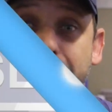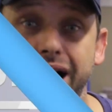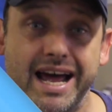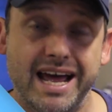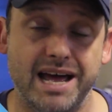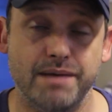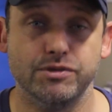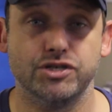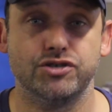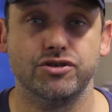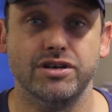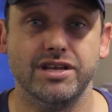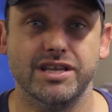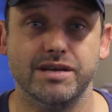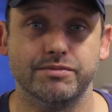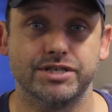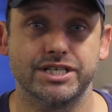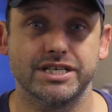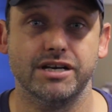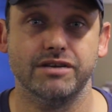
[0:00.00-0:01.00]
by AmaZulu
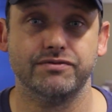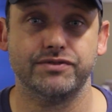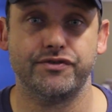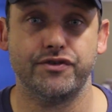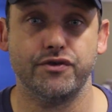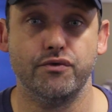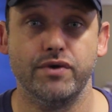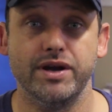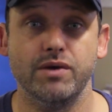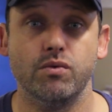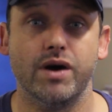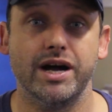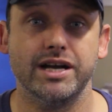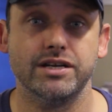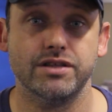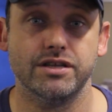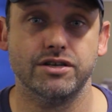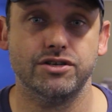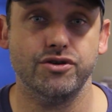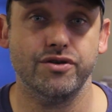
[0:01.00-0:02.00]
themselves. If you
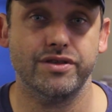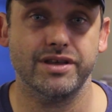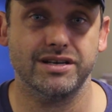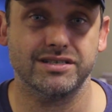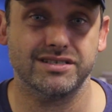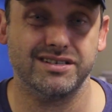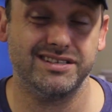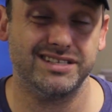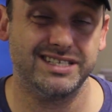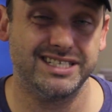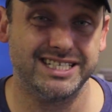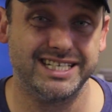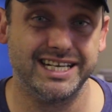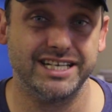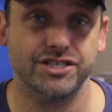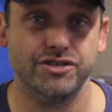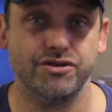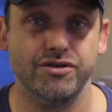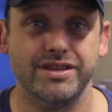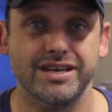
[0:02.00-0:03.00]
rewind to the
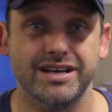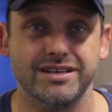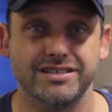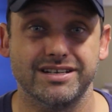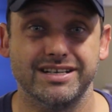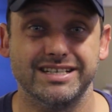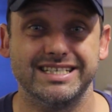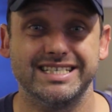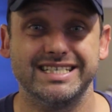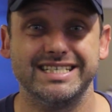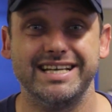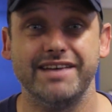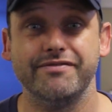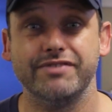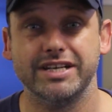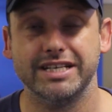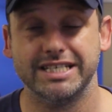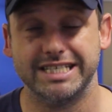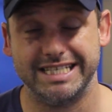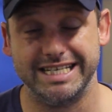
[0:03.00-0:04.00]

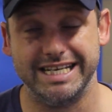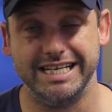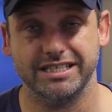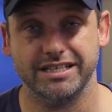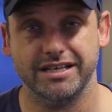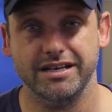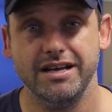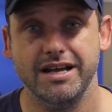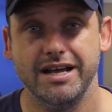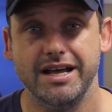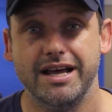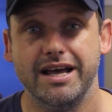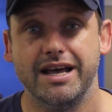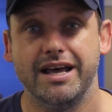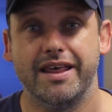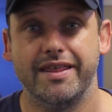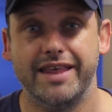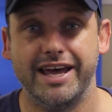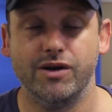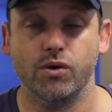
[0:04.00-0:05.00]
2006-2007 season,
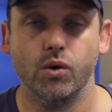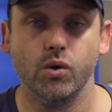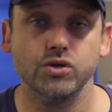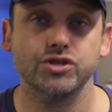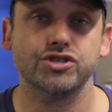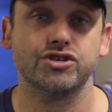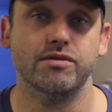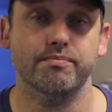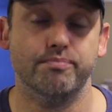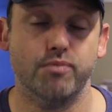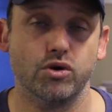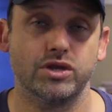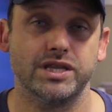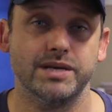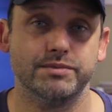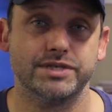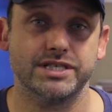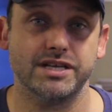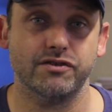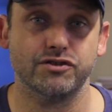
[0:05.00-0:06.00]
they also bought
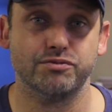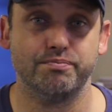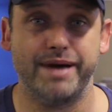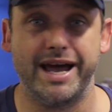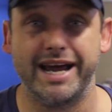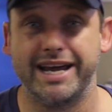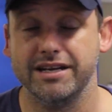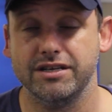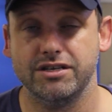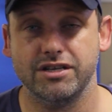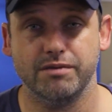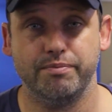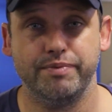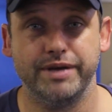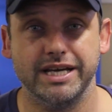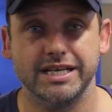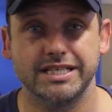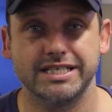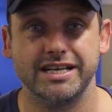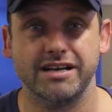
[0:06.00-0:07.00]
themselves back into the
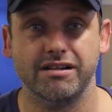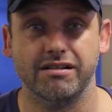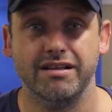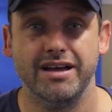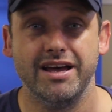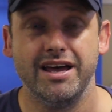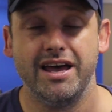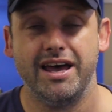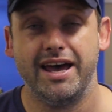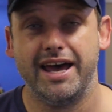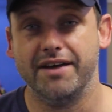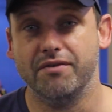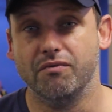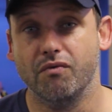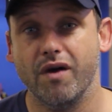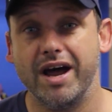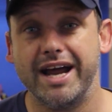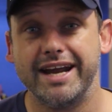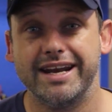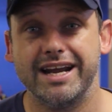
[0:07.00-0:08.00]
PSL.
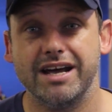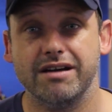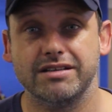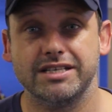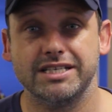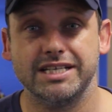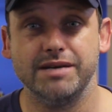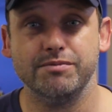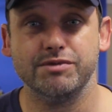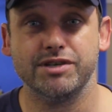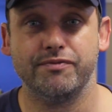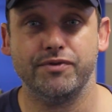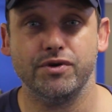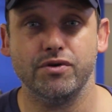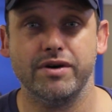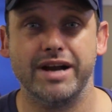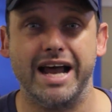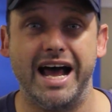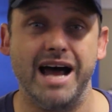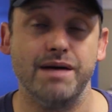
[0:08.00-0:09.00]
And right now, it seems if
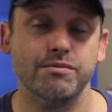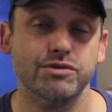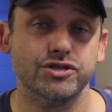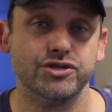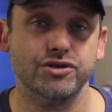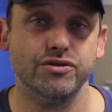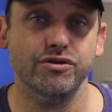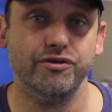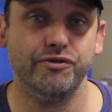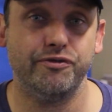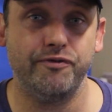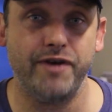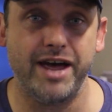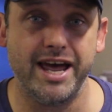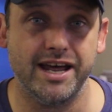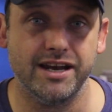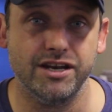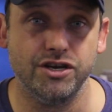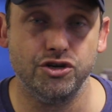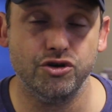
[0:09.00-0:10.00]
you're an AmaZulu
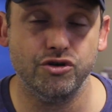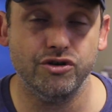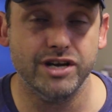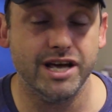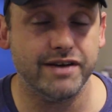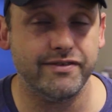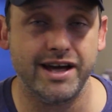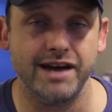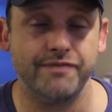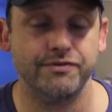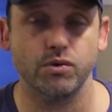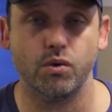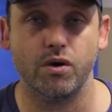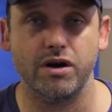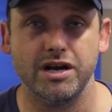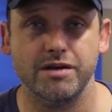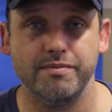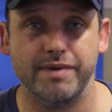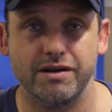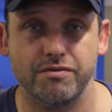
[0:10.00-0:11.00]
fan, you never have to
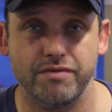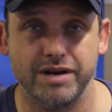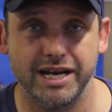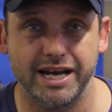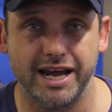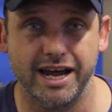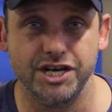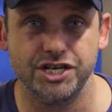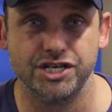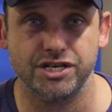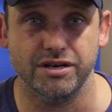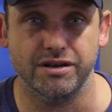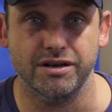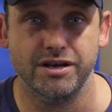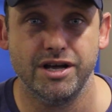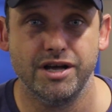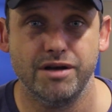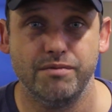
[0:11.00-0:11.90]
worry about relegation,